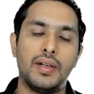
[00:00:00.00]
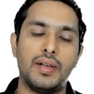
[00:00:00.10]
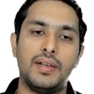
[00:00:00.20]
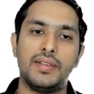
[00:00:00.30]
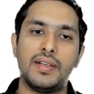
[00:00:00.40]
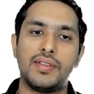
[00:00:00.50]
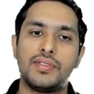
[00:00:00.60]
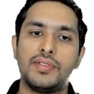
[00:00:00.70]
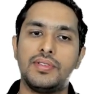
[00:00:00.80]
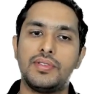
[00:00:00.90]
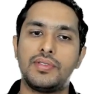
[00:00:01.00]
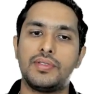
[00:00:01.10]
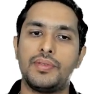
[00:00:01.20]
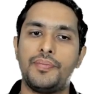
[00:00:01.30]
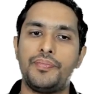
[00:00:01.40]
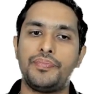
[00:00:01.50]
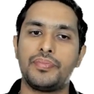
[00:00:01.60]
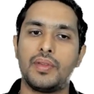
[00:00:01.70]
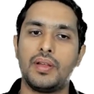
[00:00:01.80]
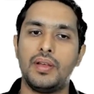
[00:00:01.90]
disasters.
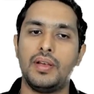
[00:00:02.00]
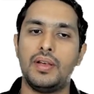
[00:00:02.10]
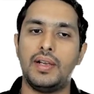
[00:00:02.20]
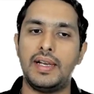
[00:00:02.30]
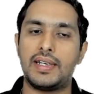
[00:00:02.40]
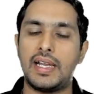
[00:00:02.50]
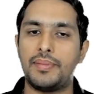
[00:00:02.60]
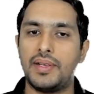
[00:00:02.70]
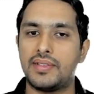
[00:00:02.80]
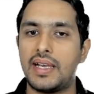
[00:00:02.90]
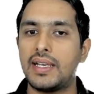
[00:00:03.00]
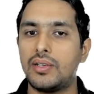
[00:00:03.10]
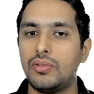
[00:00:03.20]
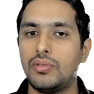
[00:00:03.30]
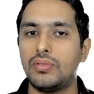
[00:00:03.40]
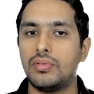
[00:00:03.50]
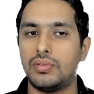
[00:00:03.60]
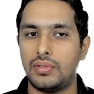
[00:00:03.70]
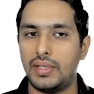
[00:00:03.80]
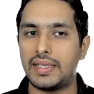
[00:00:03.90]
It can be a cyclone,
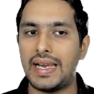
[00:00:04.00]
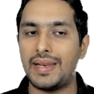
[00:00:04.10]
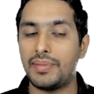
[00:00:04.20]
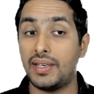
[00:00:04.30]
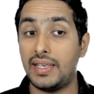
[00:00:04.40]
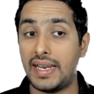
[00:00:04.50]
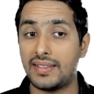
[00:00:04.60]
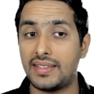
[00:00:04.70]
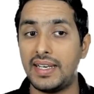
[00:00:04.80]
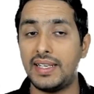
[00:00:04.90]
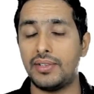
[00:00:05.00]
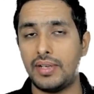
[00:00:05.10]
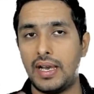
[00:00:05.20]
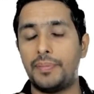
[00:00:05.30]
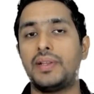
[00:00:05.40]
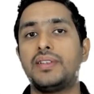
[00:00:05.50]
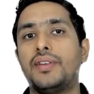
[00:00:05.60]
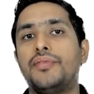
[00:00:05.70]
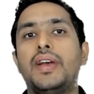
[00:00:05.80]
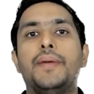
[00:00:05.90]
it can be a landslide, happening
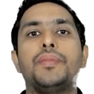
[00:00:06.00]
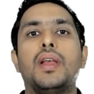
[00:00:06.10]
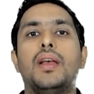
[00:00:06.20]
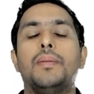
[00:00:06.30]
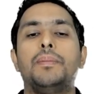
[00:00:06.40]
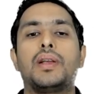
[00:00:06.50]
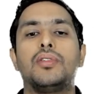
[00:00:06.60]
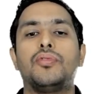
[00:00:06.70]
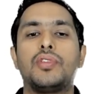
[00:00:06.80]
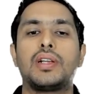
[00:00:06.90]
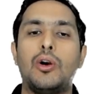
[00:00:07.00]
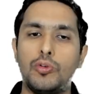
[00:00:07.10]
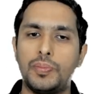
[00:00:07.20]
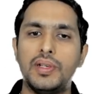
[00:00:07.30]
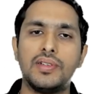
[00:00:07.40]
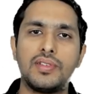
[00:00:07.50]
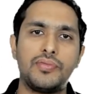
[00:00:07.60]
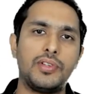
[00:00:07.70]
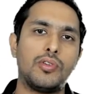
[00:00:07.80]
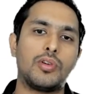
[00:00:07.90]
somewhere because of the cloud burst
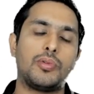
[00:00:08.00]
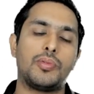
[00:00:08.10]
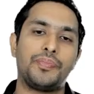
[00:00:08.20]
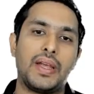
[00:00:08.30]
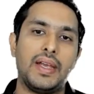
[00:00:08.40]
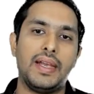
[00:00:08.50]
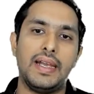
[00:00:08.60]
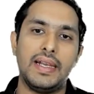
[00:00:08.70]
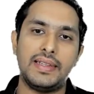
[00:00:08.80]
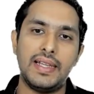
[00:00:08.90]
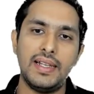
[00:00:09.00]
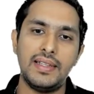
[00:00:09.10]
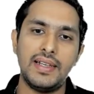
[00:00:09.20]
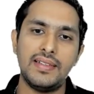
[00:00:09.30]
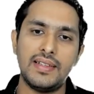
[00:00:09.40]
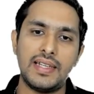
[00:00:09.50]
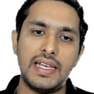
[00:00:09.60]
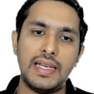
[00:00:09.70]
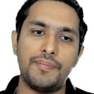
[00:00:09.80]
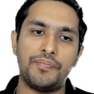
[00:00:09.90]
we talk about. Then there's a
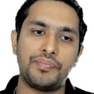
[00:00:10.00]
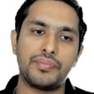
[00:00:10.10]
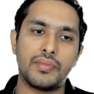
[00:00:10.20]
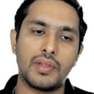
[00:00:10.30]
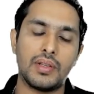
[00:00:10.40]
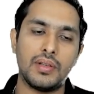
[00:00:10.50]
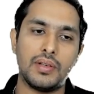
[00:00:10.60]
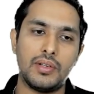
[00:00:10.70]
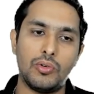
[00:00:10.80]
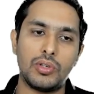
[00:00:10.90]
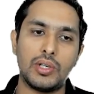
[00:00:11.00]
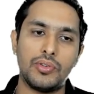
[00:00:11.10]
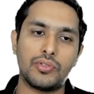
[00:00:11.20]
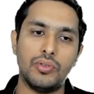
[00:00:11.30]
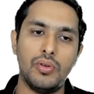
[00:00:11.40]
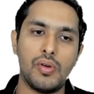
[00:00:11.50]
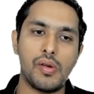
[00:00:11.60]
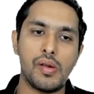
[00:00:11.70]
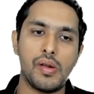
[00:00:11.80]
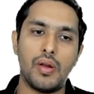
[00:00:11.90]
theme, note karo isko,
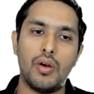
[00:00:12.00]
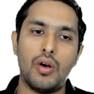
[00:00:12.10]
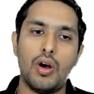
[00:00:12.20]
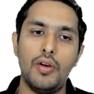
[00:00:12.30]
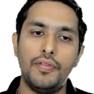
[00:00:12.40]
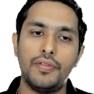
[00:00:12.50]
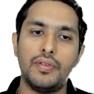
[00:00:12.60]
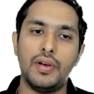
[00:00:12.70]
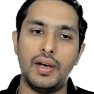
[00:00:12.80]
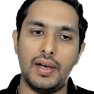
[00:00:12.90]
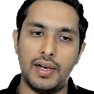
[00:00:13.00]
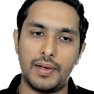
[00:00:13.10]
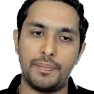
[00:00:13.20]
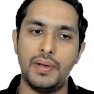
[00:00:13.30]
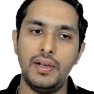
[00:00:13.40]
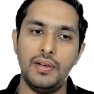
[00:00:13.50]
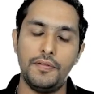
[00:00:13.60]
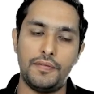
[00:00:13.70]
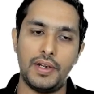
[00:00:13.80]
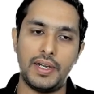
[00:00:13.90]
of urban
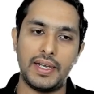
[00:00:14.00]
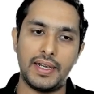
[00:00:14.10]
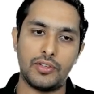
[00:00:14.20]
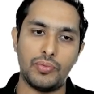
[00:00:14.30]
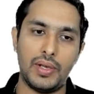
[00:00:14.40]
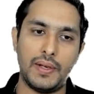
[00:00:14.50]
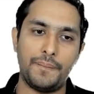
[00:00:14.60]
flooding as well.